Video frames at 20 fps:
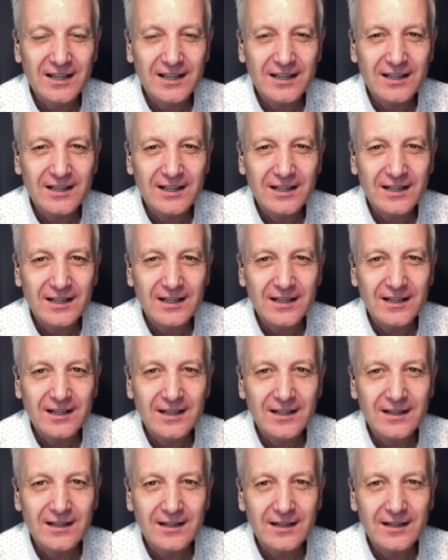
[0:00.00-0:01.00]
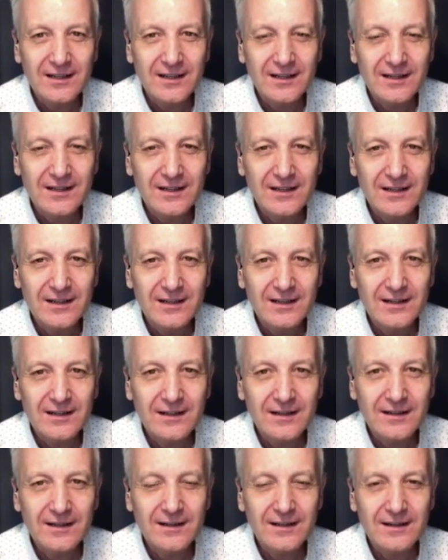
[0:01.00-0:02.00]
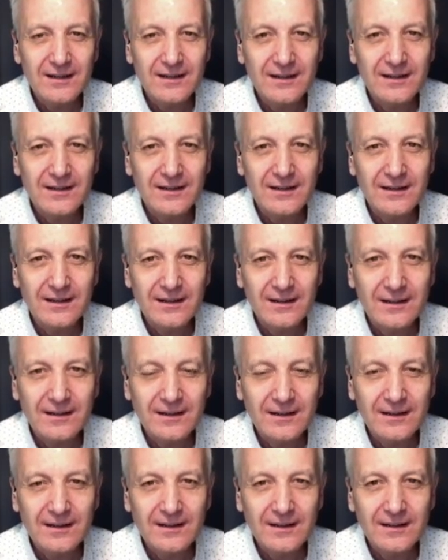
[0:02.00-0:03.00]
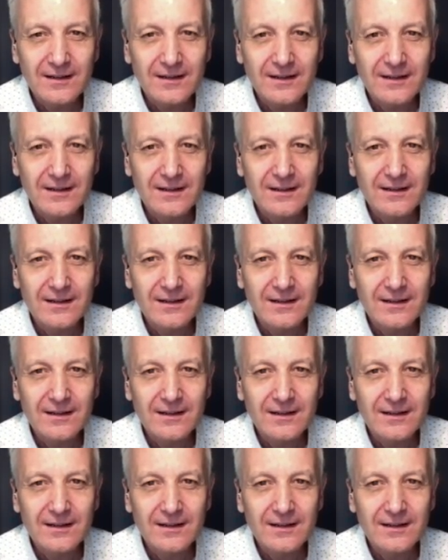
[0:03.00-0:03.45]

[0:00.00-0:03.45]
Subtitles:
(not speaking)